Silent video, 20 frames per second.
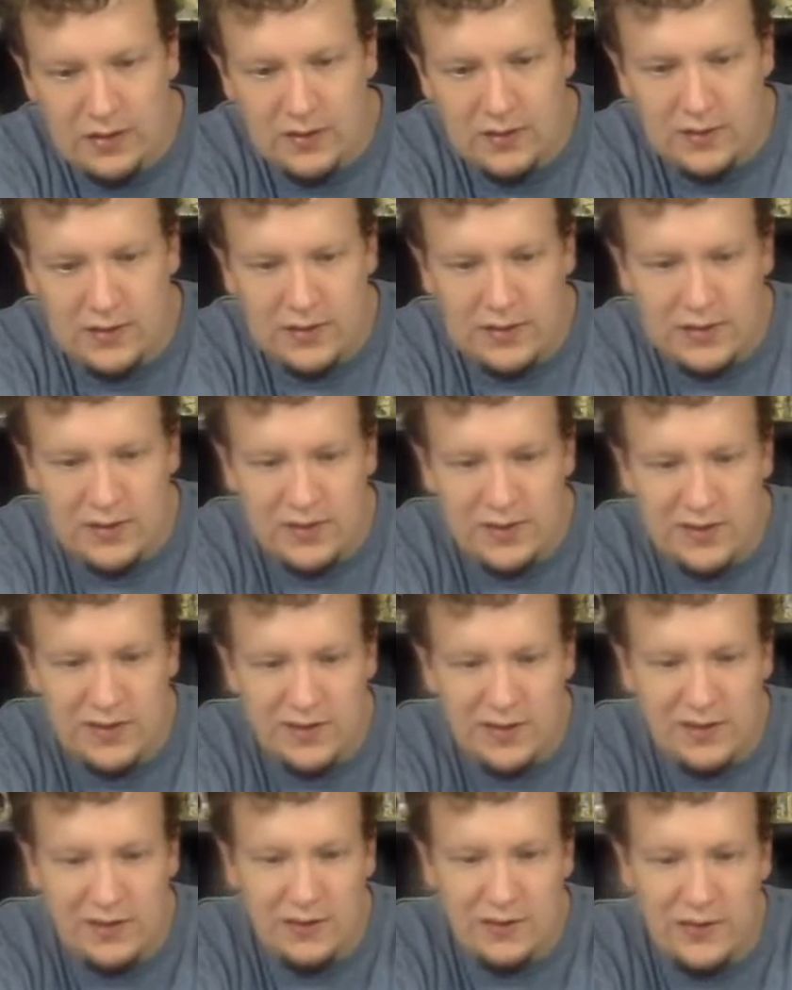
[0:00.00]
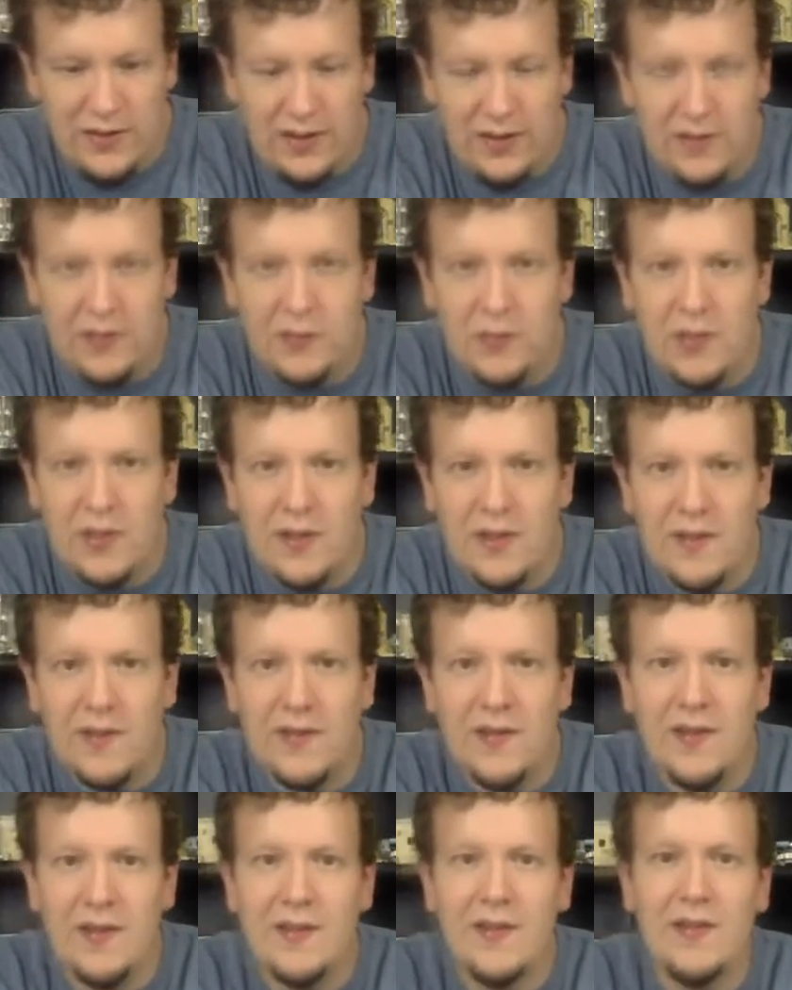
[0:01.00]
I don't hate the way he
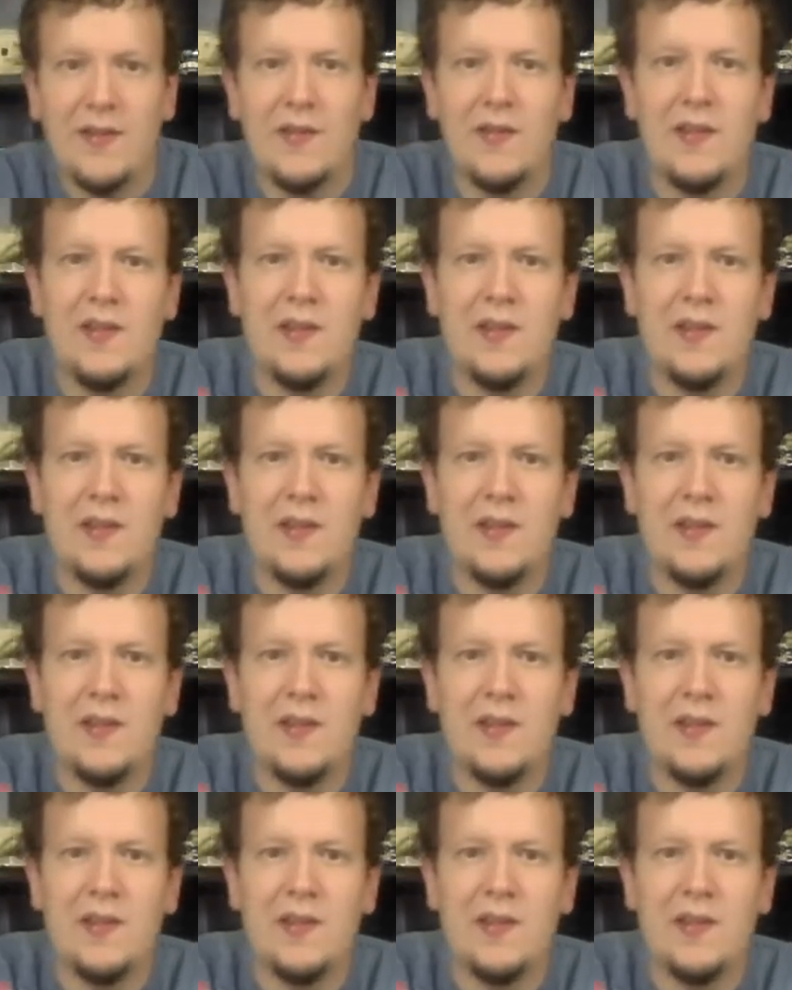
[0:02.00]
sits.